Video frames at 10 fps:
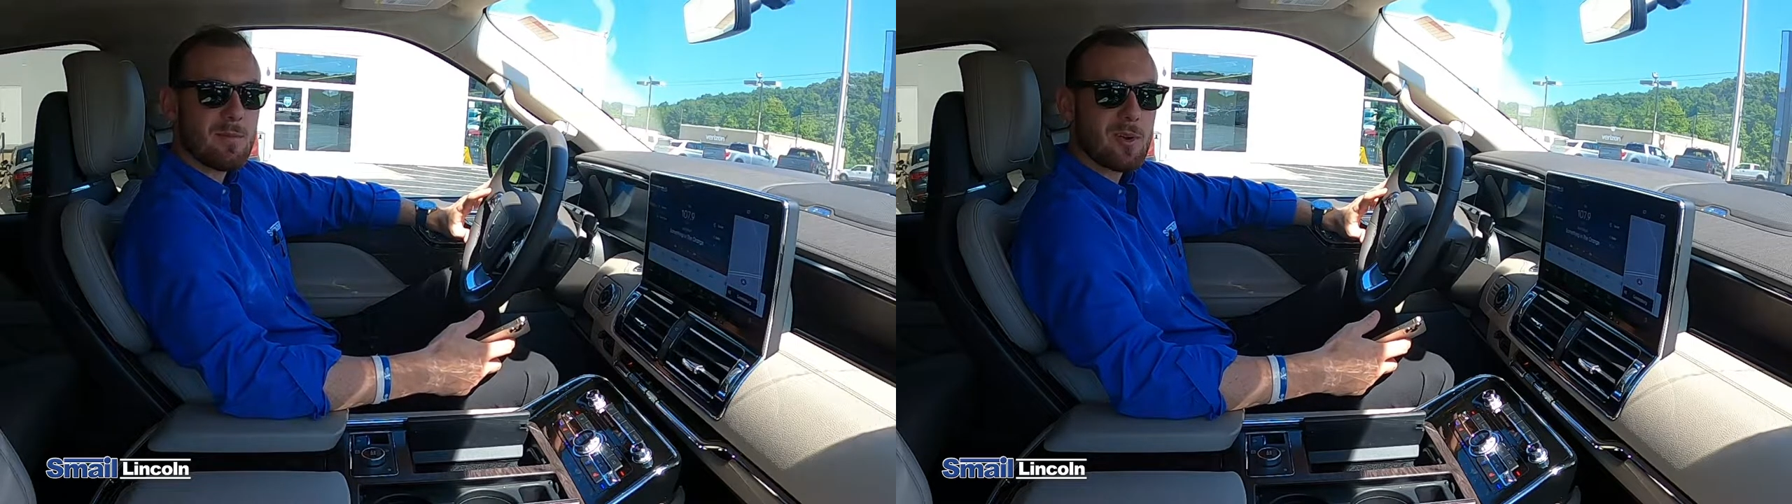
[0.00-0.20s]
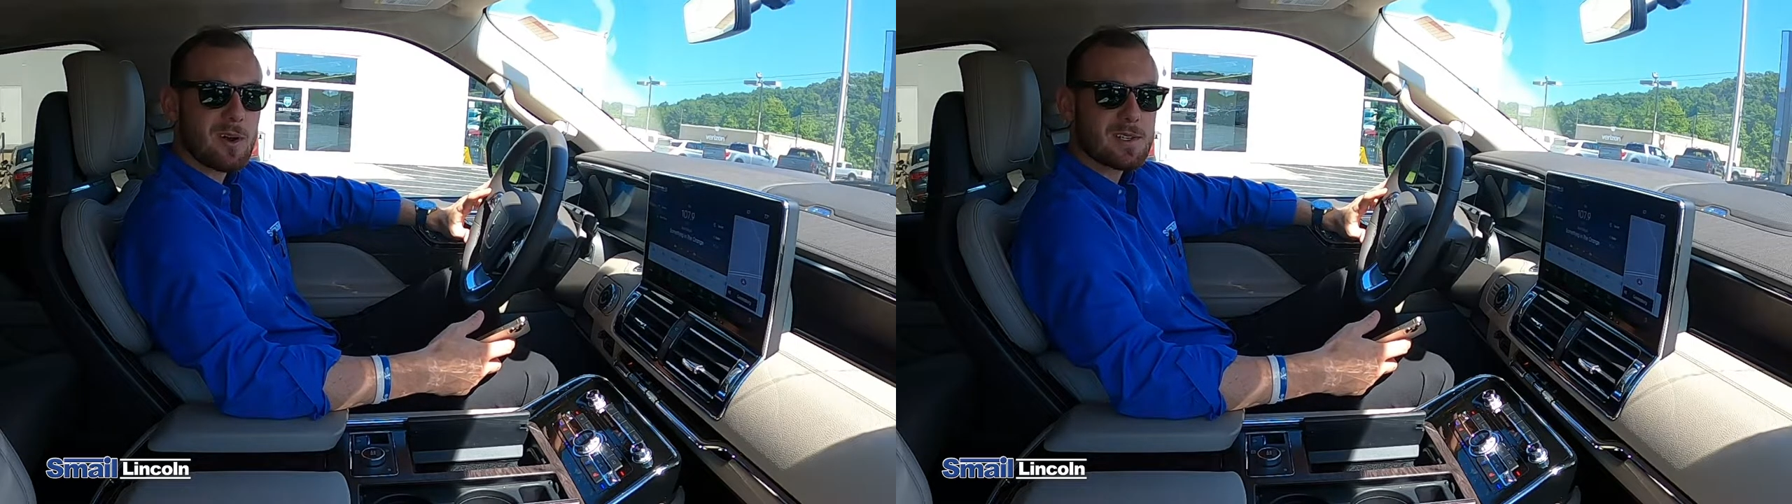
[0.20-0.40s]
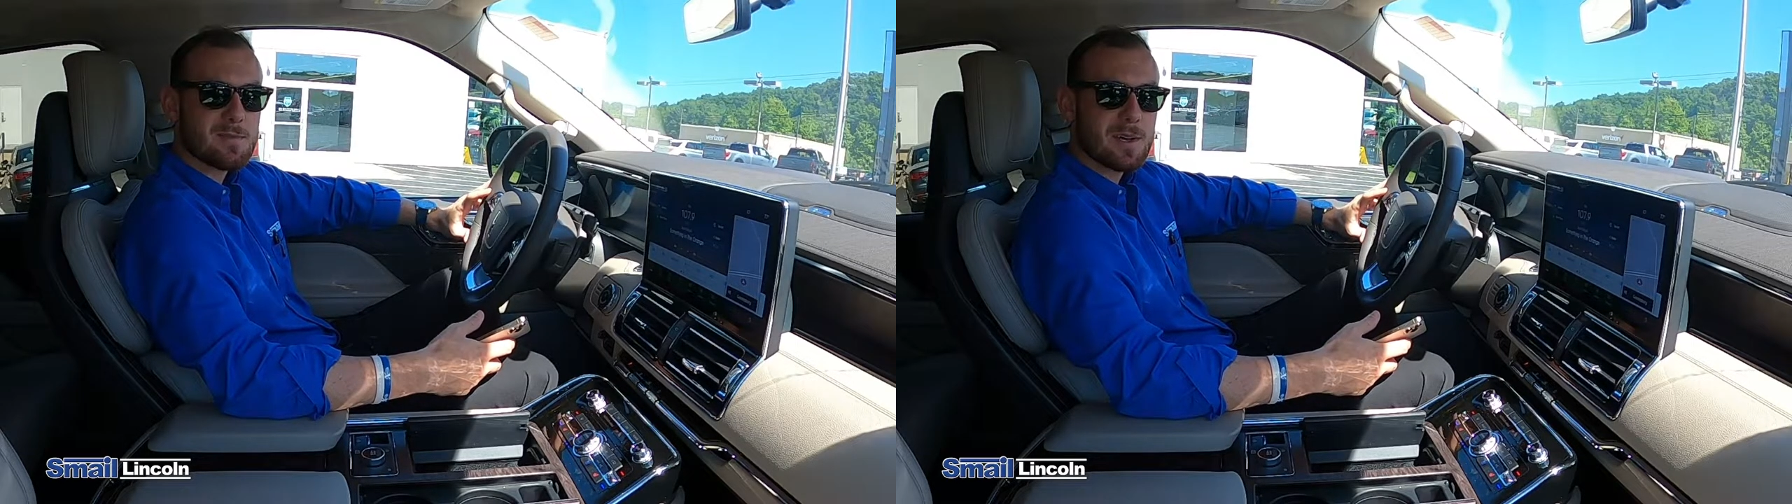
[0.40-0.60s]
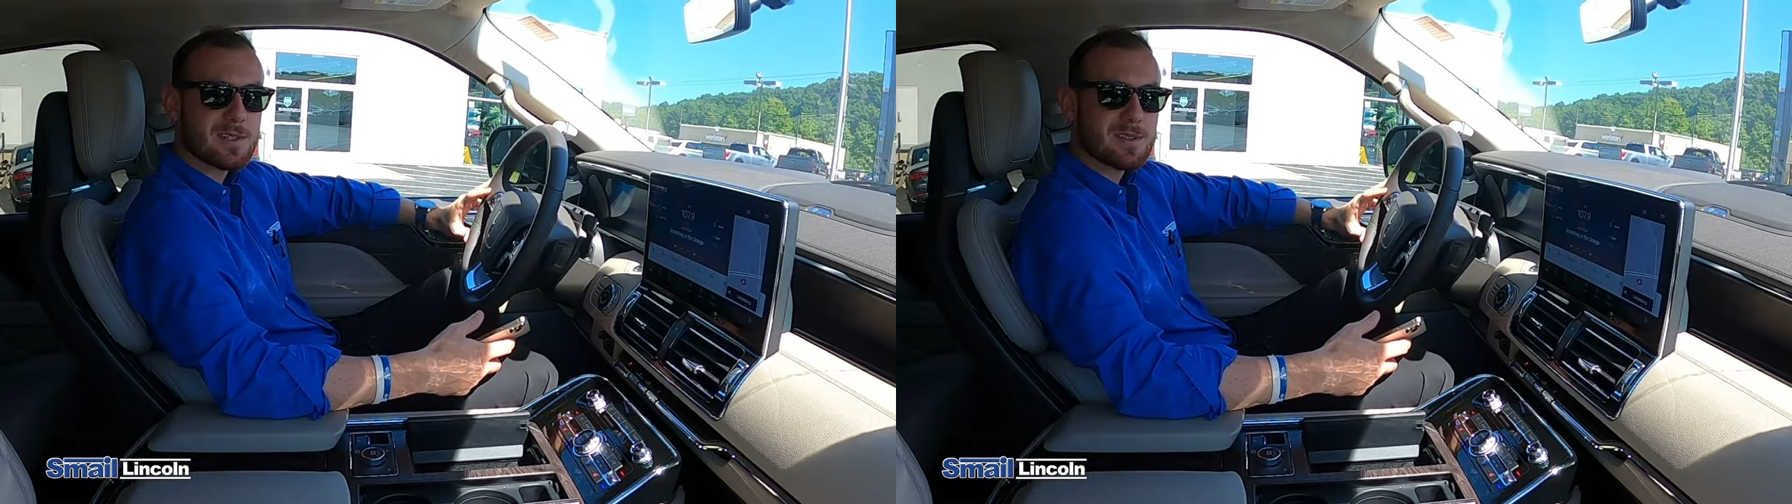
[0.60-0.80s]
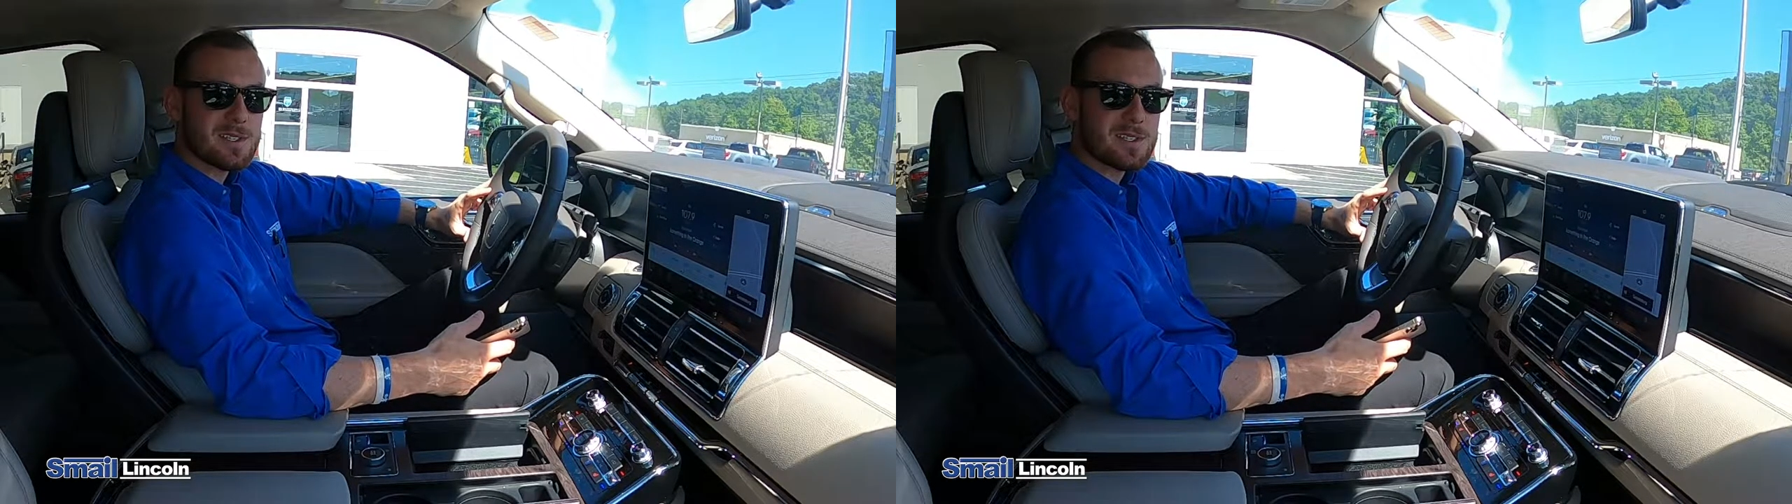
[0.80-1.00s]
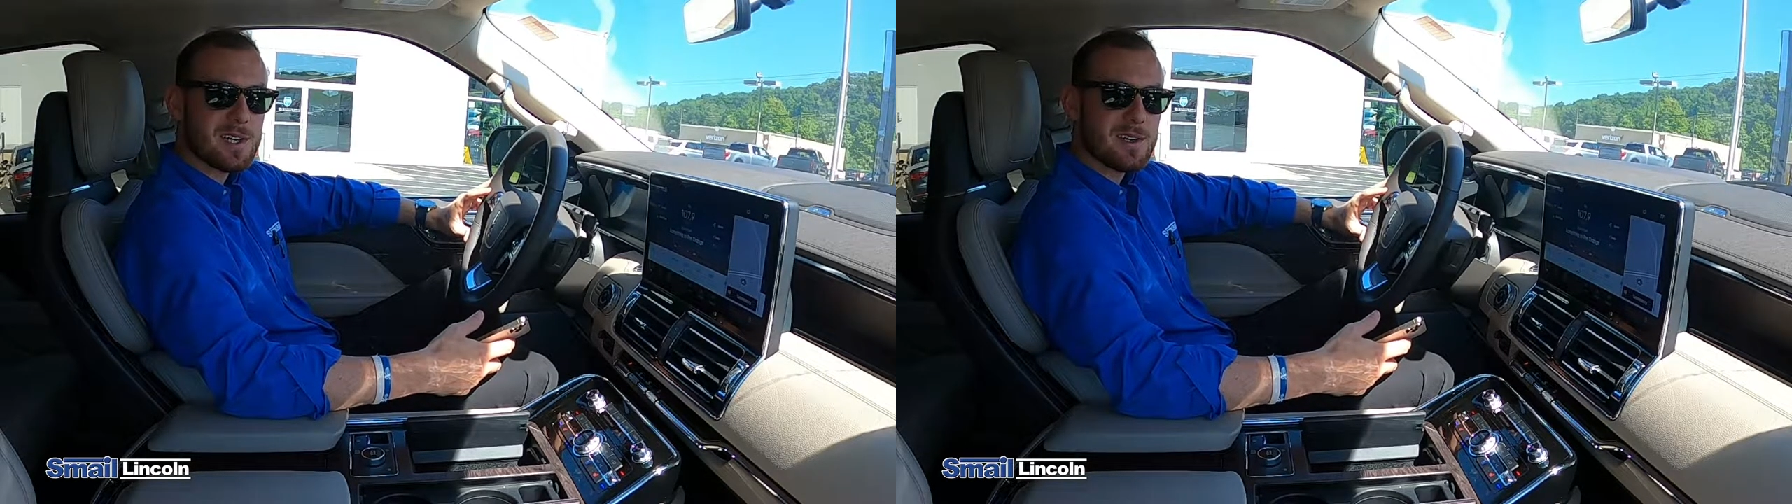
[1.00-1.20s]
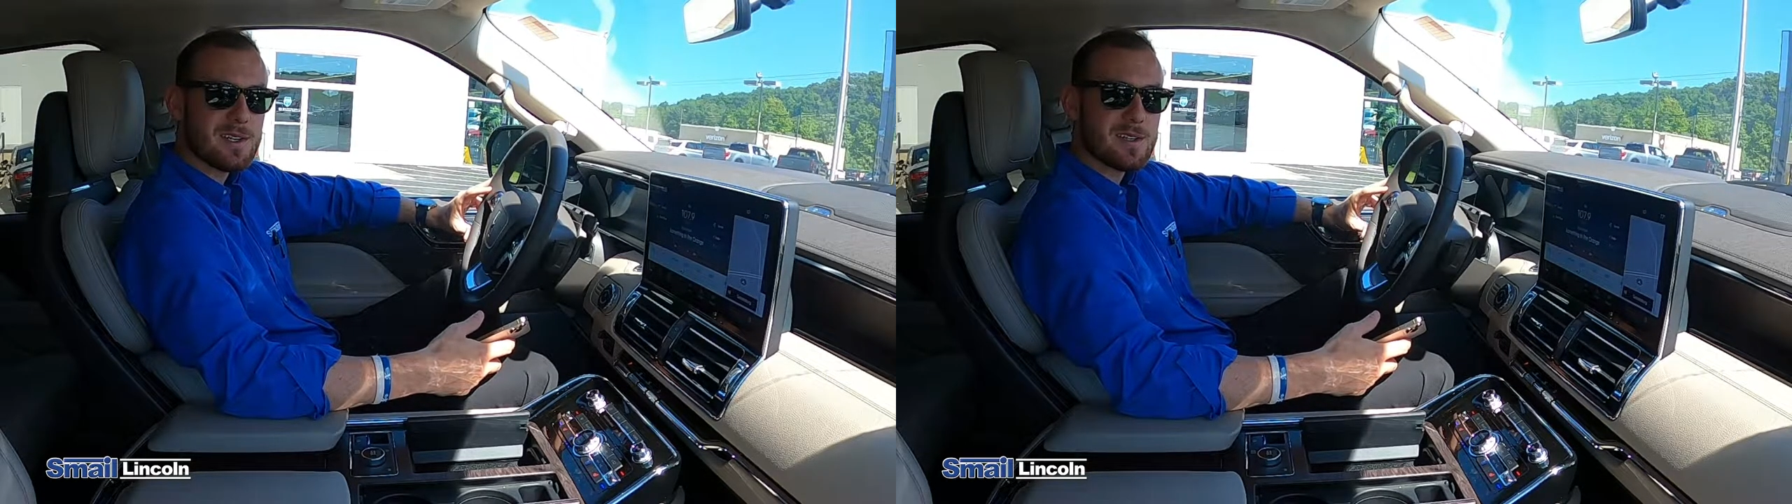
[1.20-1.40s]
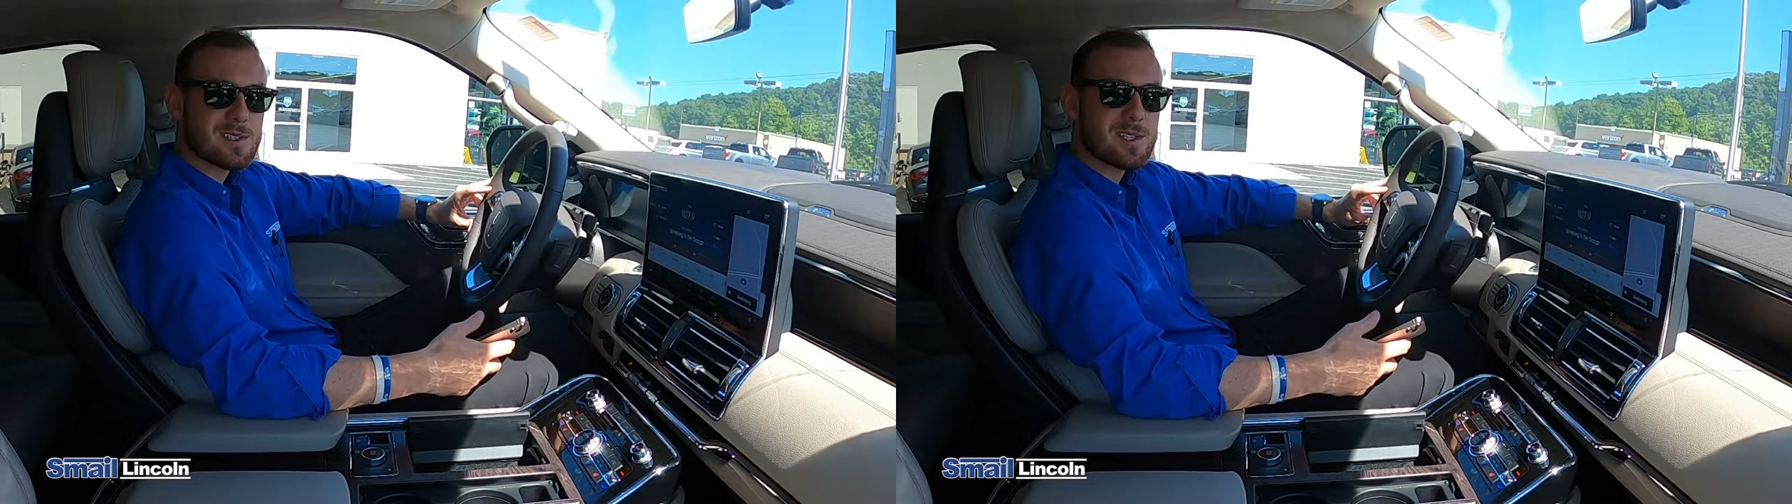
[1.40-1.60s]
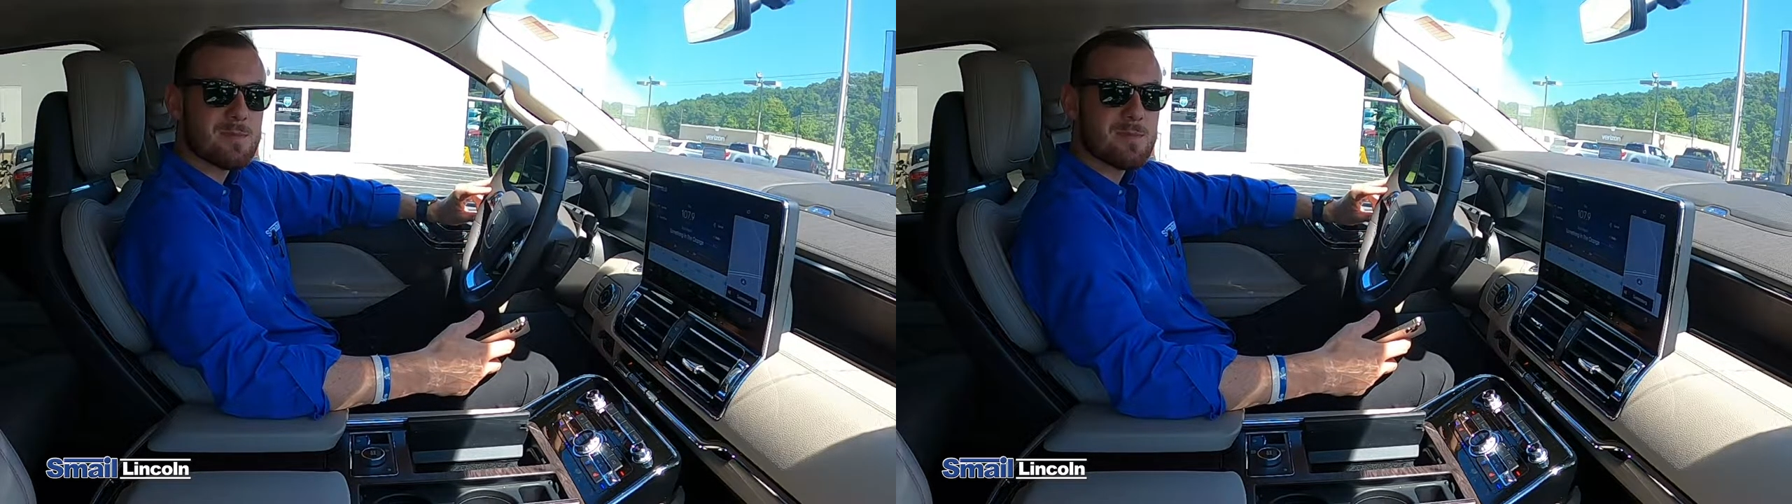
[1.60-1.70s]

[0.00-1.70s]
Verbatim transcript: I'm a product specialist down here